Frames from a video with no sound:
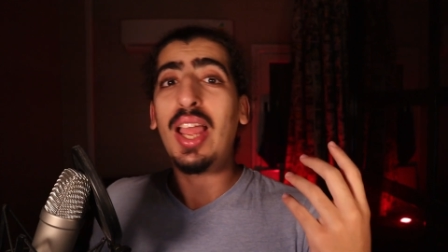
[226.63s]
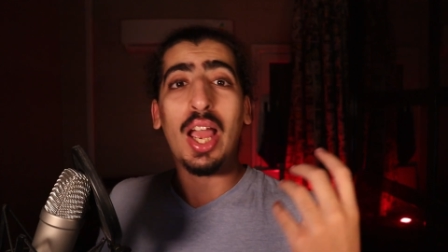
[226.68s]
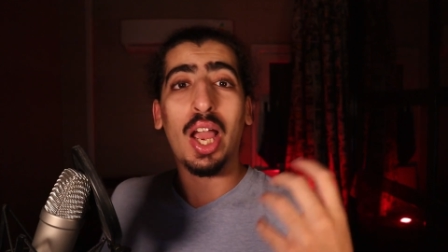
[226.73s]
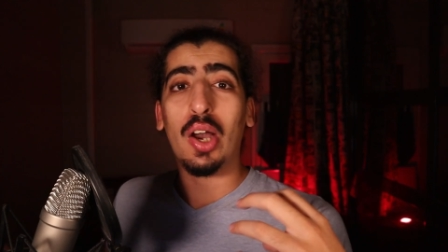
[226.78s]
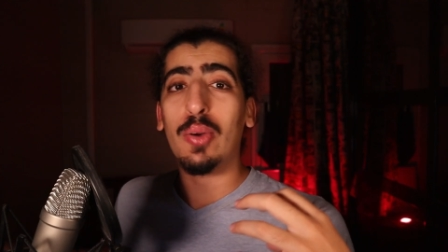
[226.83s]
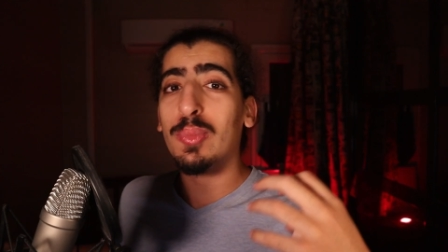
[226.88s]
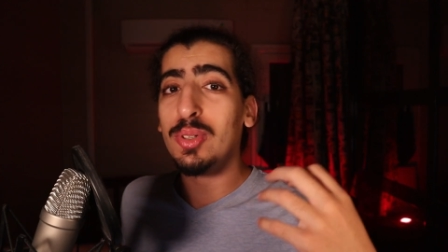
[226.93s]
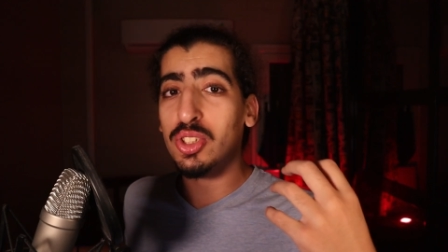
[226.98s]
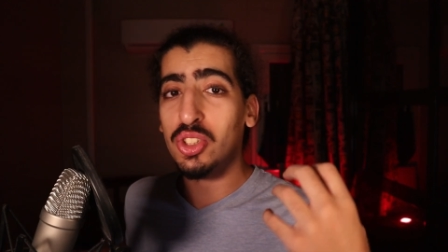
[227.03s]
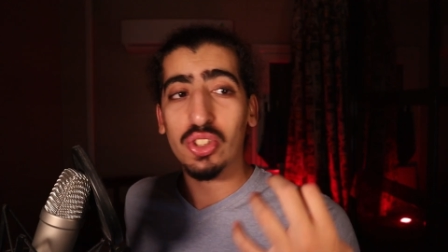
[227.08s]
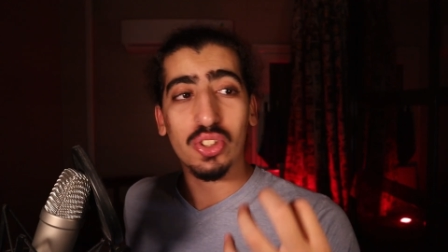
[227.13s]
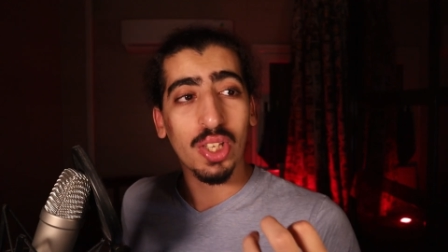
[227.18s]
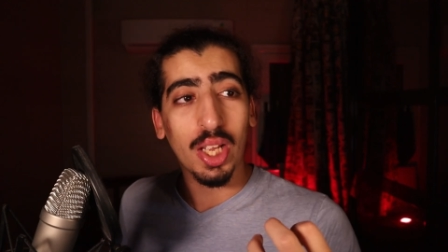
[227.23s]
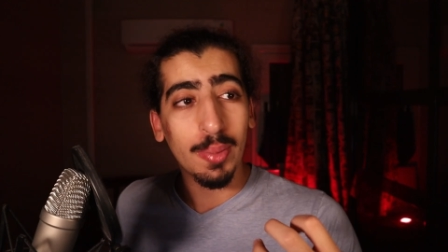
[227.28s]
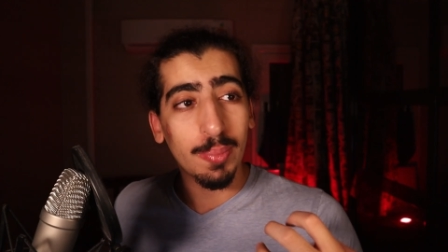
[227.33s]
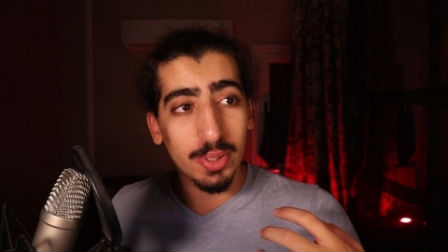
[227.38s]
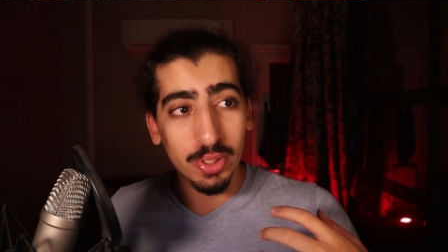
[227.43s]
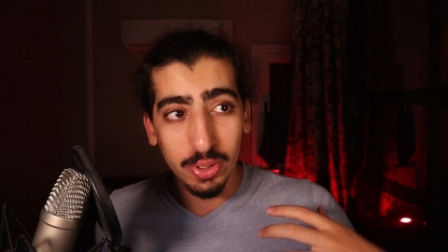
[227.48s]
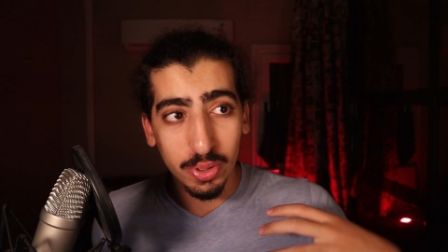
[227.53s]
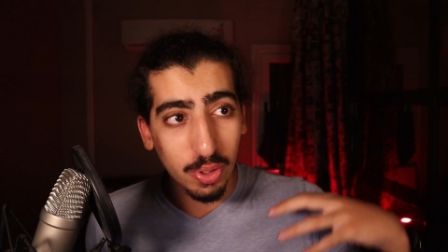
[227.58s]
How much
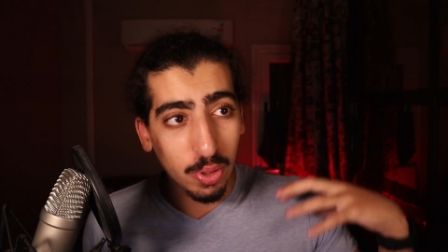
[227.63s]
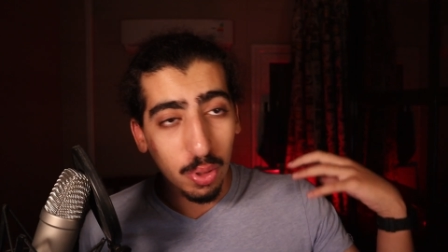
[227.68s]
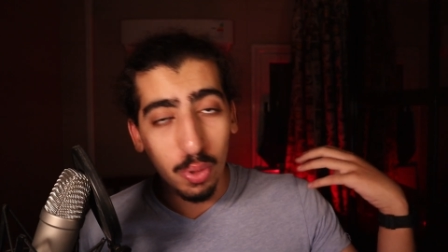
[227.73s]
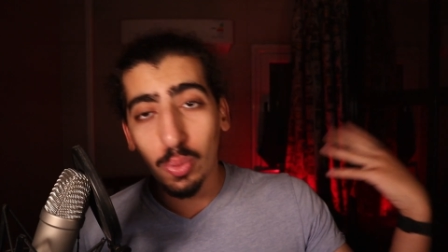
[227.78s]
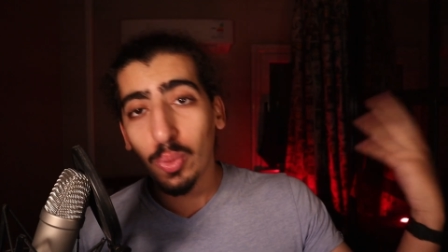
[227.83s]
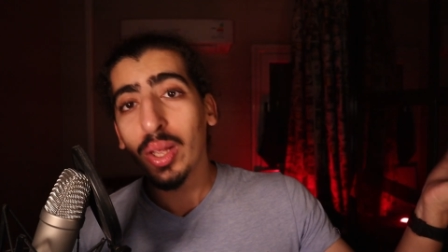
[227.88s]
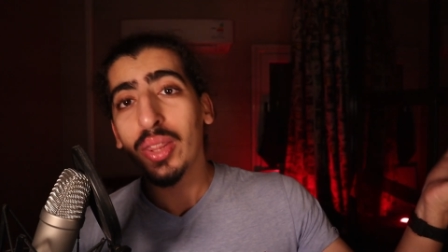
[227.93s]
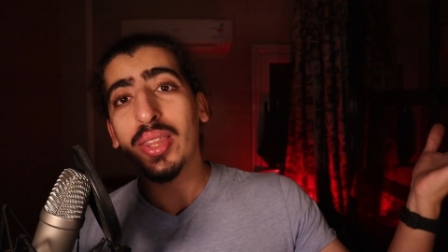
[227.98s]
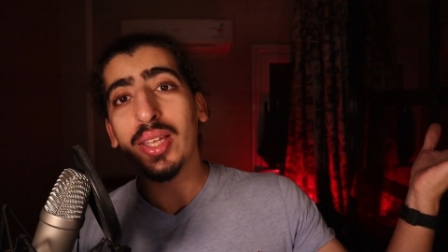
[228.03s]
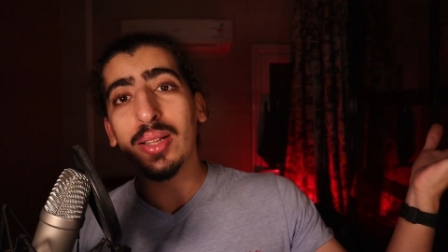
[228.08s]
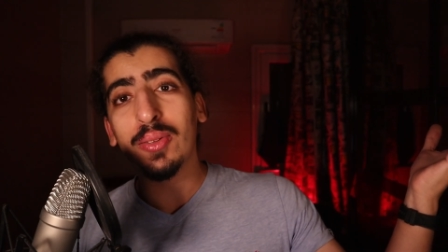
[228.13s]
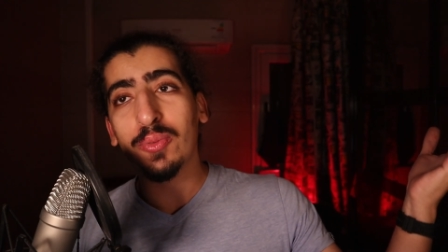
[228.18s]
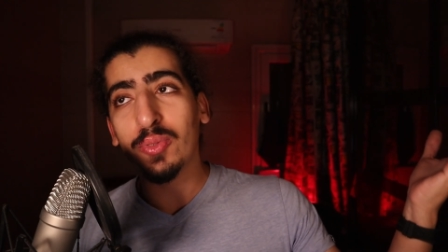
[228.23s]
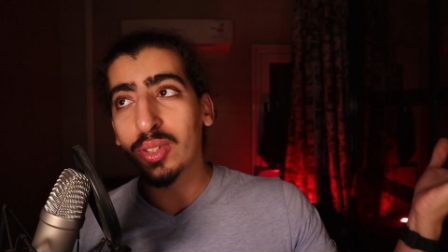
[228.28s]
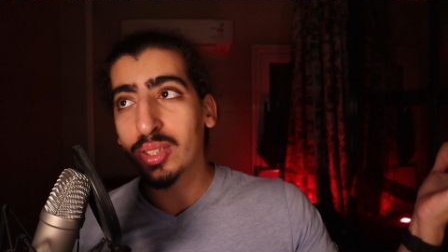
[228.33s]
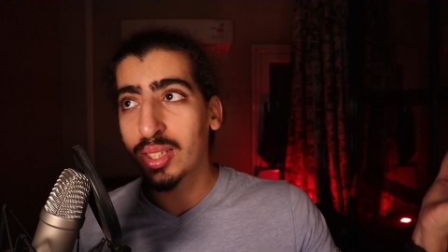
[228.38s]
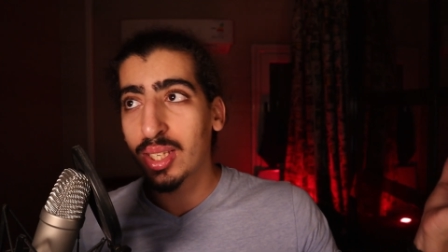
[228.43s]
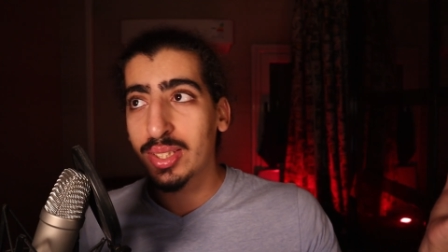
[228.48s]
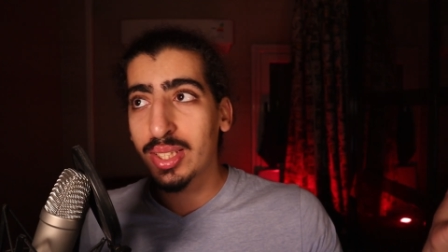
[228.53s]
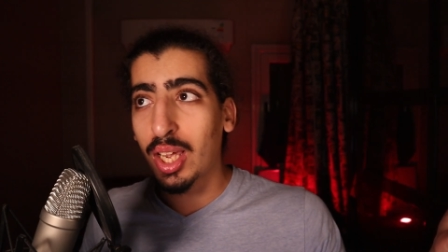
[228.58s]
time it took with it
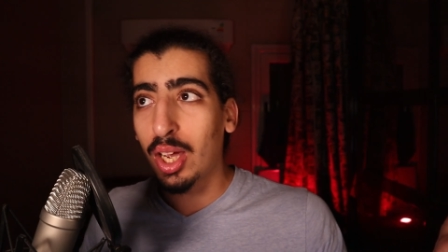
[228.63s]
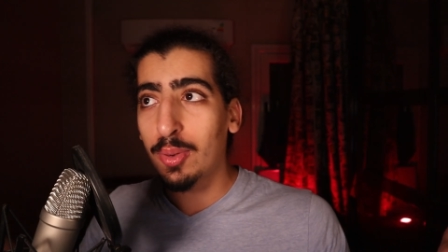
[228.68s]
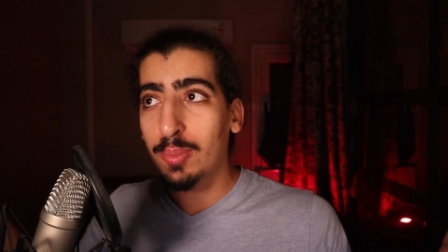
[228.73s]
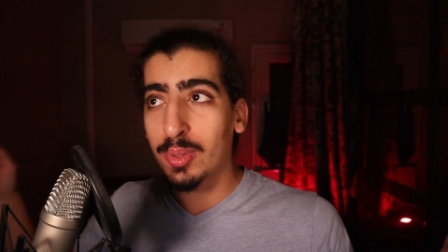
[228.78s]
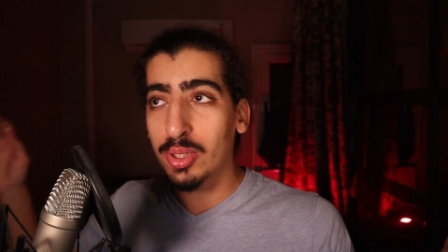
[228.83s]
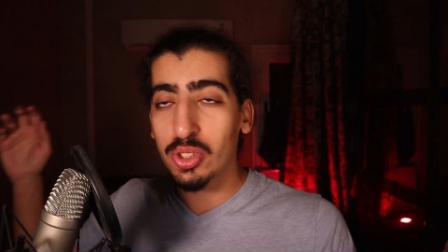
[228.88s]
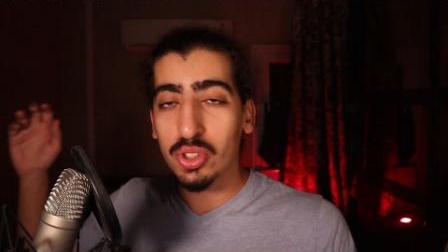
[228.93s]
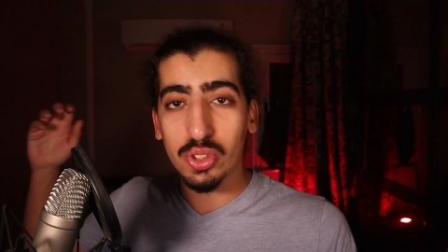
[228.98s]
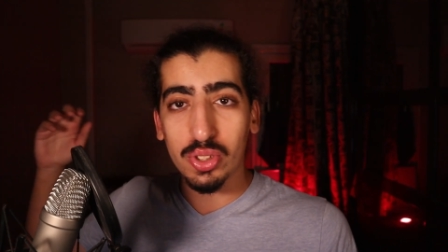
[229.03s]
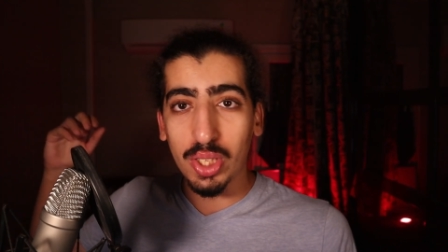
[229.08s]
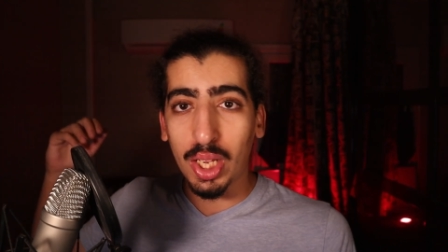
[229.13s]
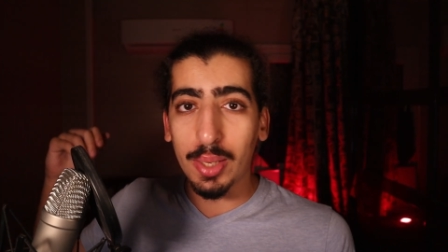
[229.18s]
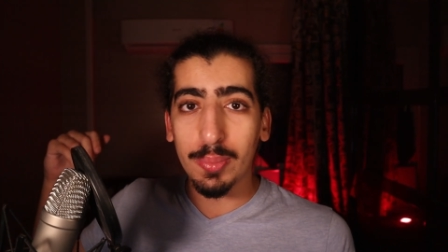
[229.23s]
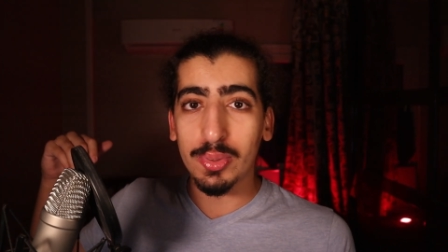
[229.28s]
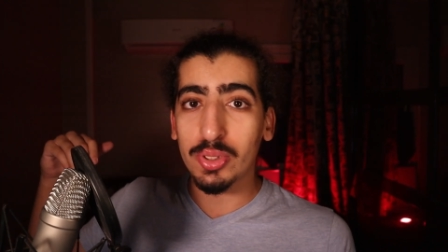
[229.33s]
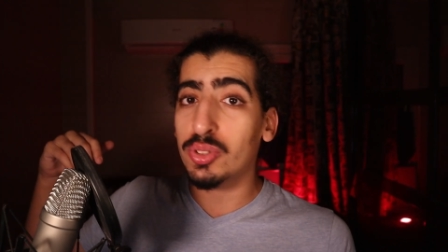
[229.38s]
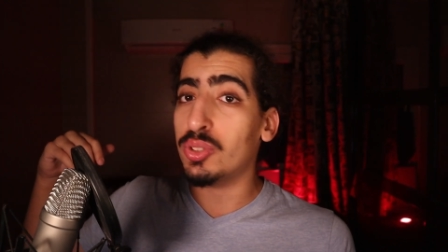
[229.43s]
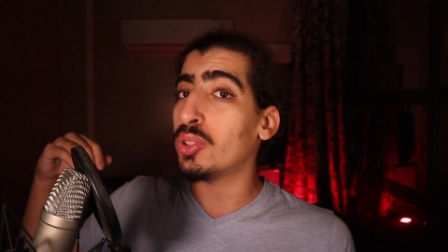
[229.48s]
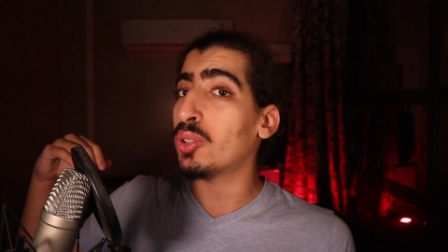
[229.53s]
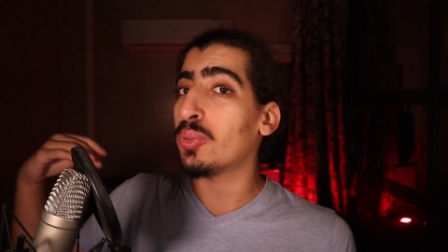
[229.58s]
versus how much time
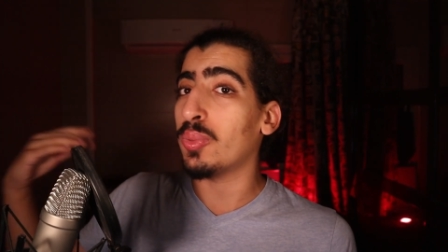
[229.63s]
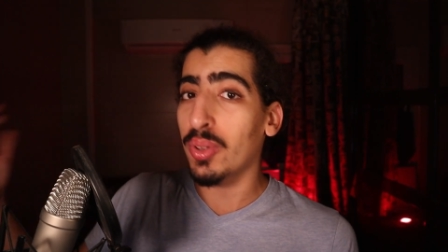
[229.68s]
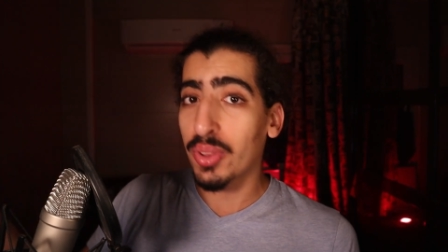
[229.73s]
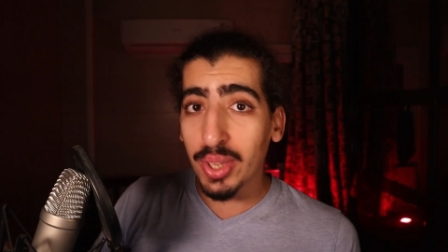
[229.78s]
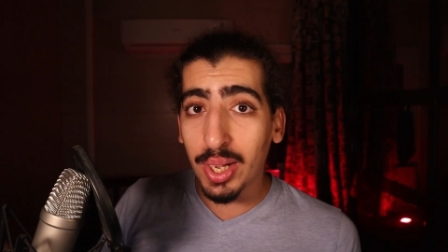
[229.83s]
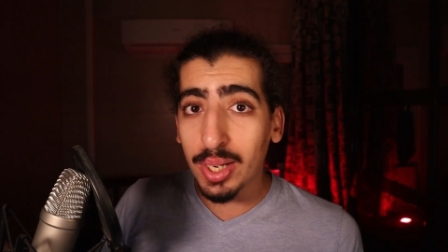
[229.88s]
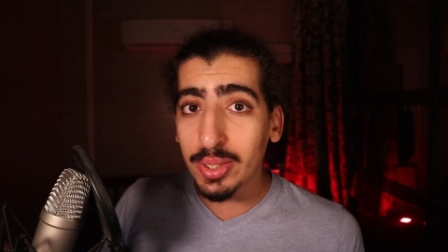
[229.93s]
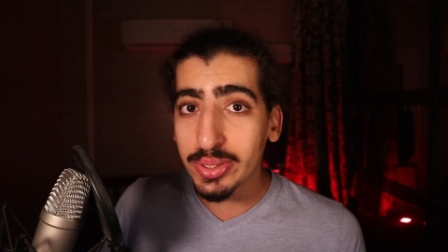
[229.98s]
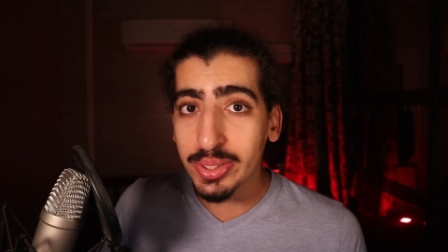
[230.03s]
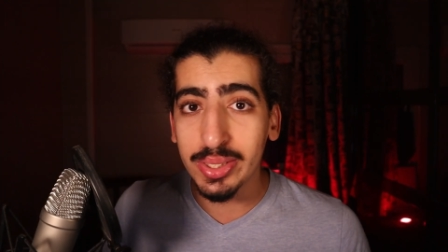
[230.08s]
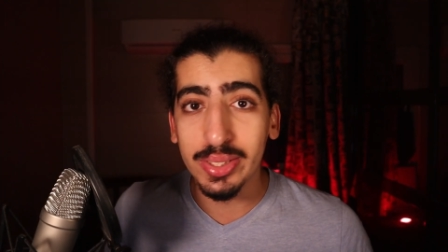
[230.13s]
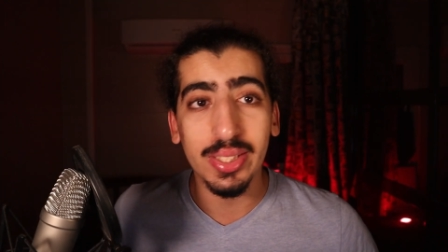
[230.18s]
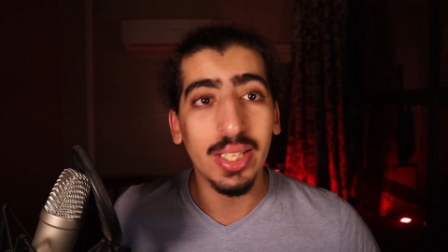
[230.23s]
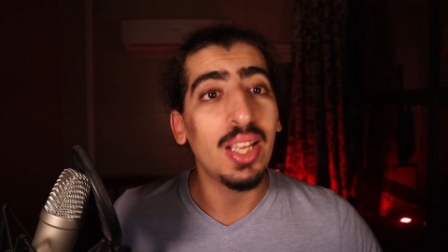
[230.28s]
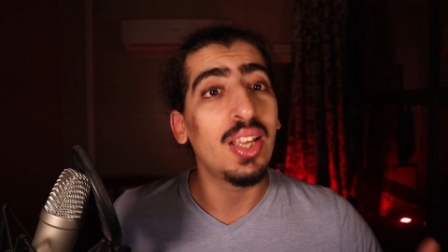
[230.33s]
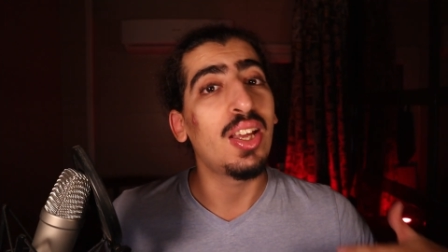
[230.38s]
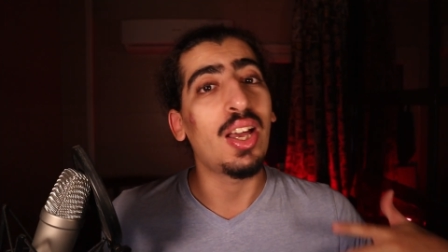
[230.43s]
it took without it.